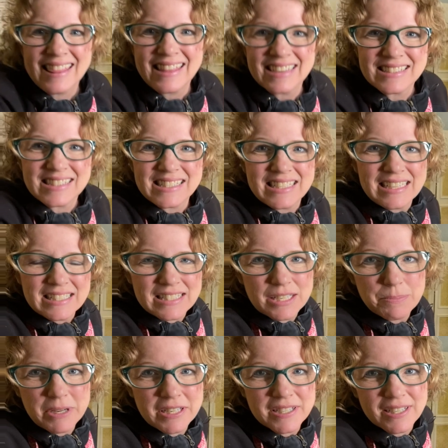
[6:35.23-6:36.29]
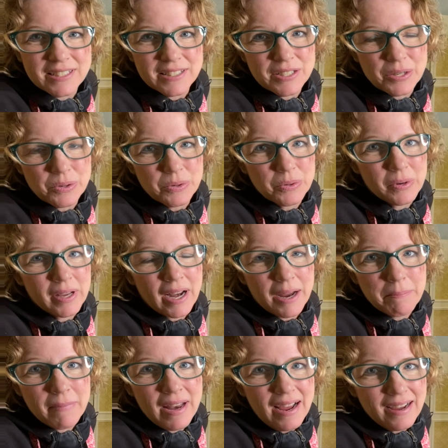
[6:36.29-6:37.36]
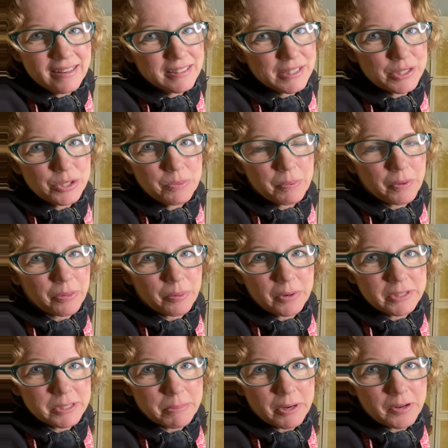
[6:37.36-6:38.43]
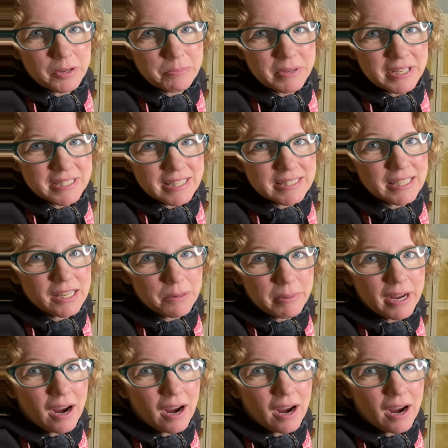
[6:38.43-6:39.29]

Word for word: this needs to be done too and I'm not super thrilled about it because it's gonna be